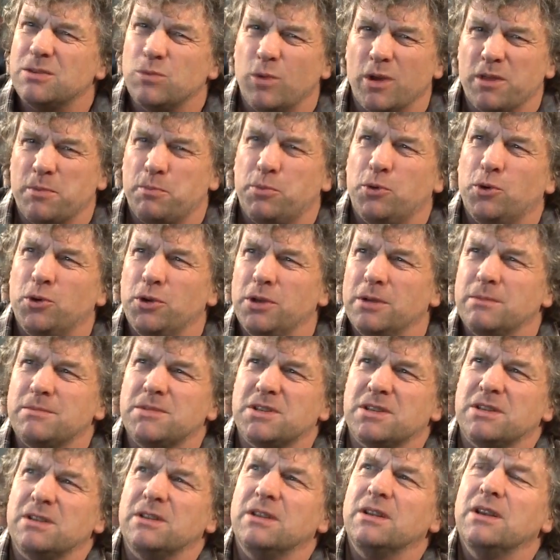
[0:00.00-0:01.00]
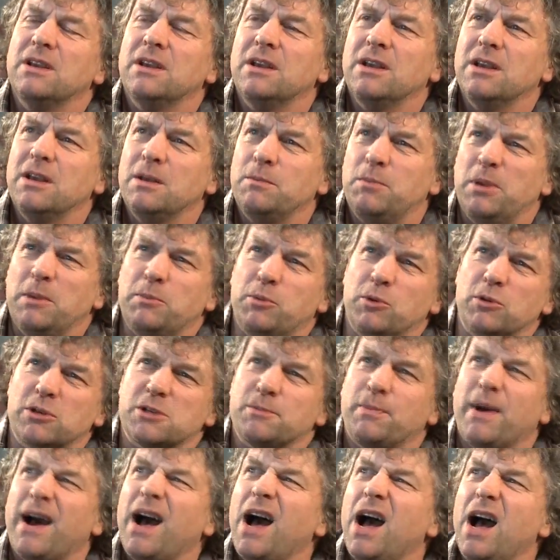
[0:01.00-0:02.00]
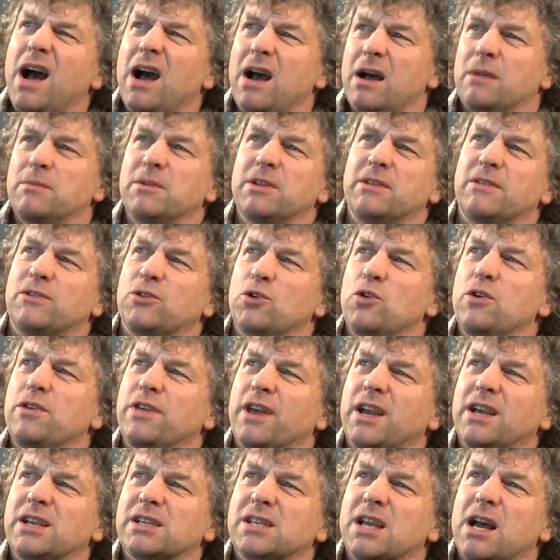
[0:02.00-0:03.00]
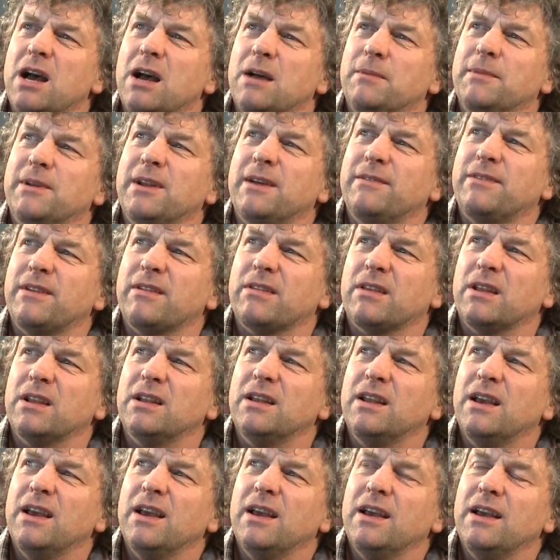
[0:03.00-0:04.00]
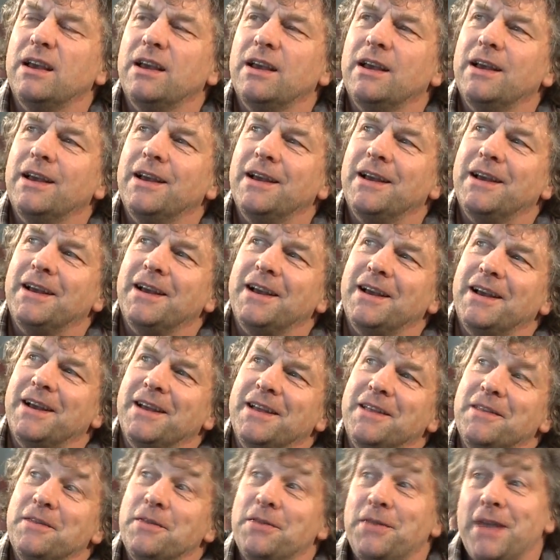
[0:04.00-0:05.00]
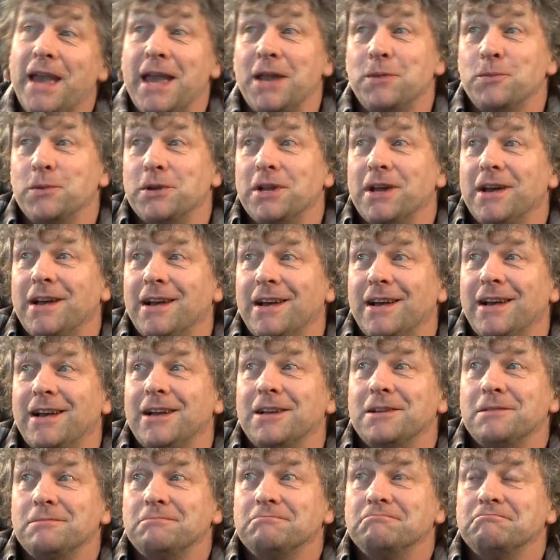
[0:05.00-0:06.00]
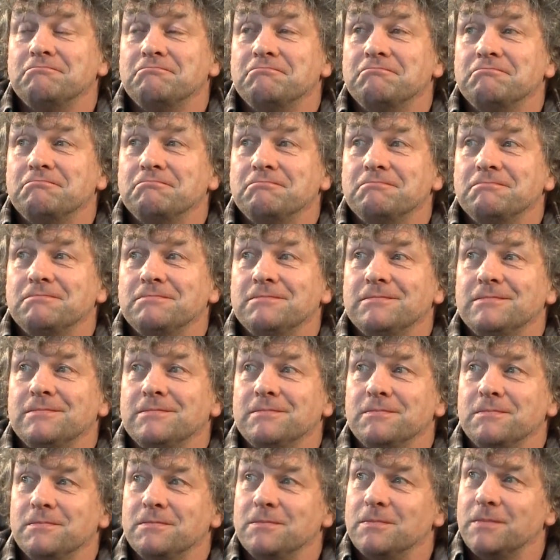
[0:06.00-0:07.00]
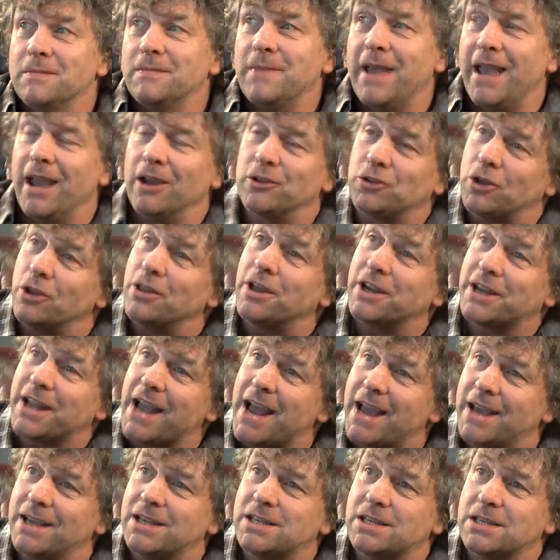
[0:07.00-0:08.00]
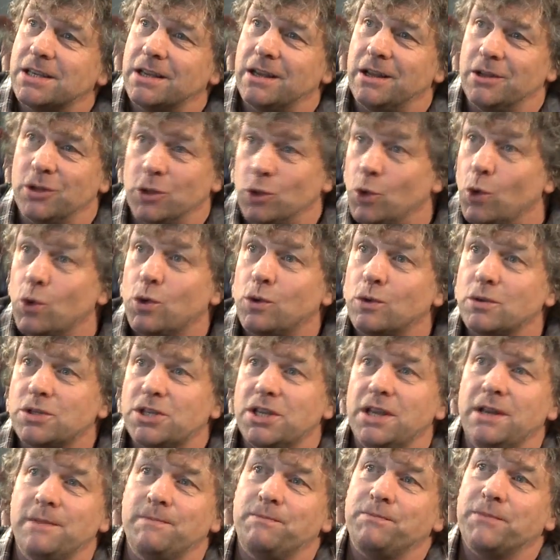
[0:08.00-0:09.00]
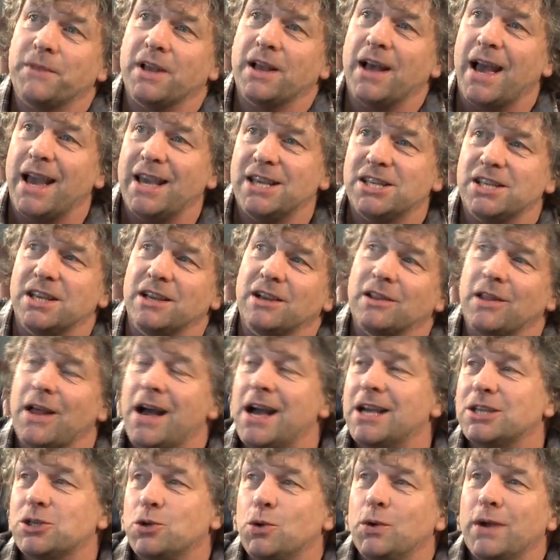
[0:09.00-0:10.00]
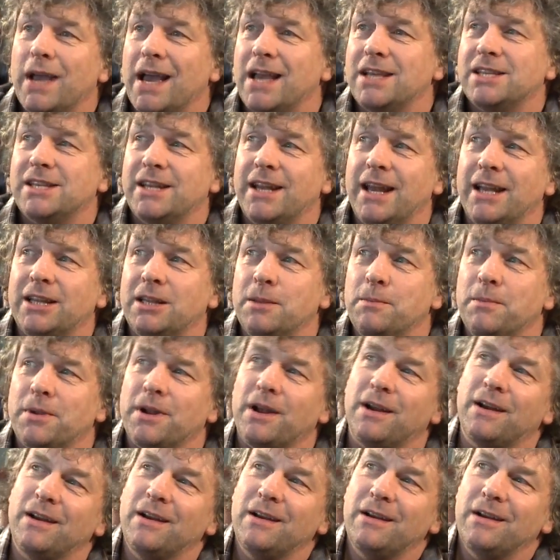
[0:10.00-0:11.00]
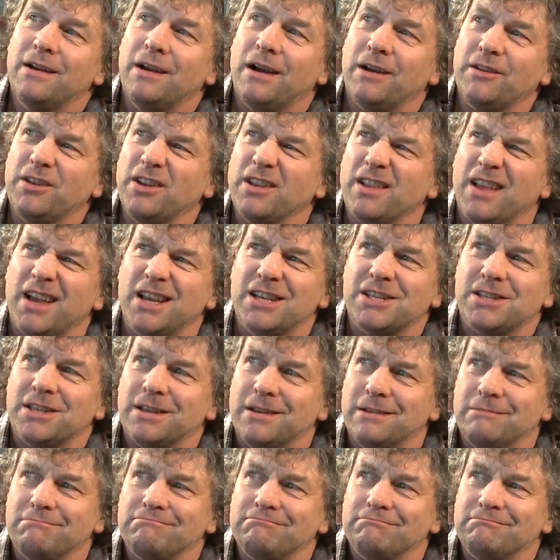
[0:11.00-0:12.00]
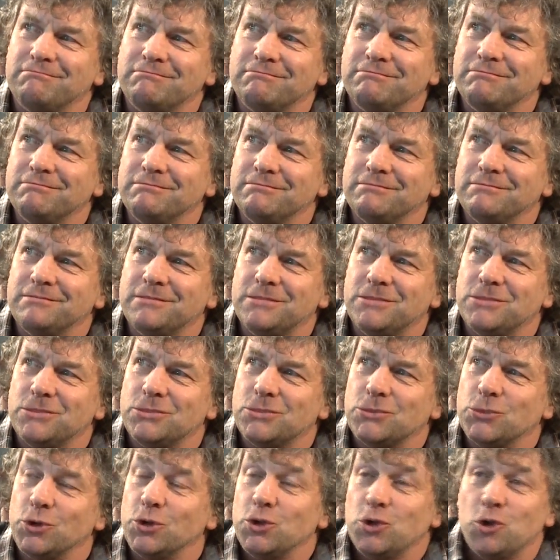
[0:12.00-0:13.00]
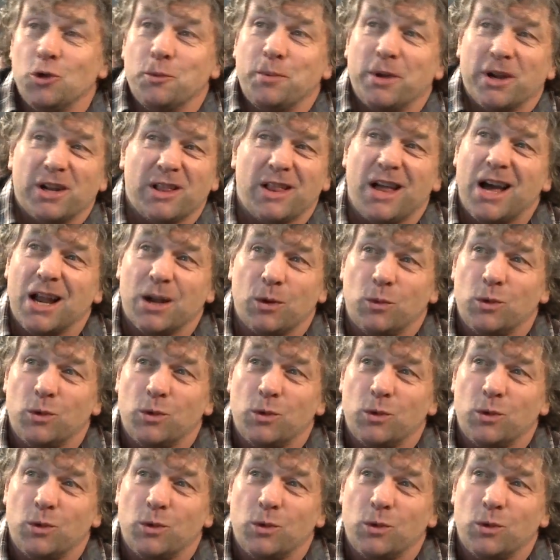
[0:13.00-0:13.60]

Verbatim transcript: with poems and people spat at him and threw things at him and everything. Then when I heard other guys in the local scene, guys in Glasgow, guys in Edinburgh. I realised that John Cooper Clarke